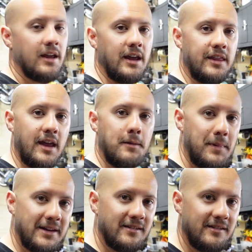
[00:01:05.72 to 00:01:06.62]
it then
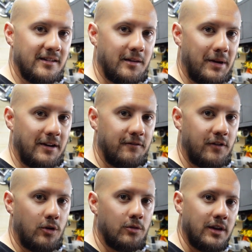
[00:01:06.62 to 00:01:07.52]
mixes in the
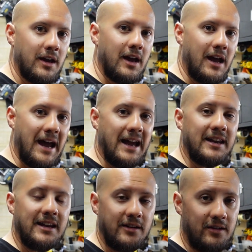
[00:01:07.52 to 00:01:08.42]
manifold
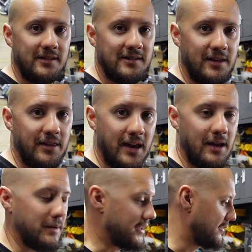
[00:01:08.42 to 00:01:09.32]
and ignites in
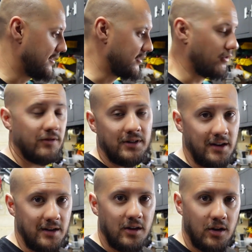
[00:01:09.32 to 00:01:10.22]
there because it's
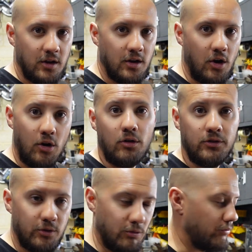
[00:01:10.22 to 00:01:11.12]
obviously
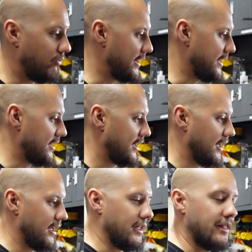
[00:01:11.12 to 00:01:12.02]
hot already.
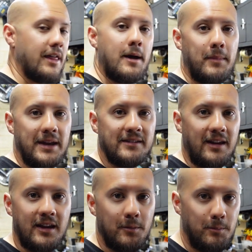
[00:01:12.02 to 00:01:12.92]
That makes
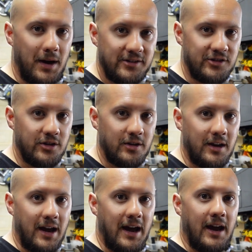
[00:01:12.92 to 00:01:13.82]
a combustion
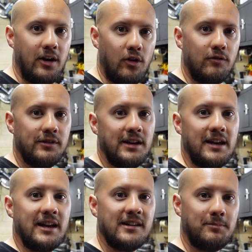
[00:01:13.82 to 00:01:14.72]
and
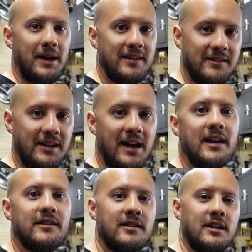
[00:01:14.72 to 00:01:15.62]
obviously expands the
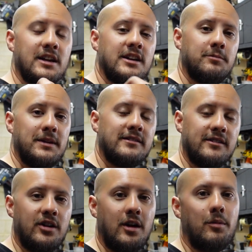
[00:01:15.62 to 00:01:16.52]
gas, spins the
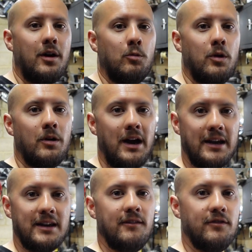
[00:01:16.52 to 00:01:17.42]
turbine wheel
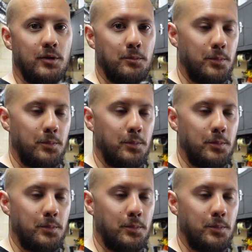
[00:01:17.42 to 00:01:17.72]
and gives you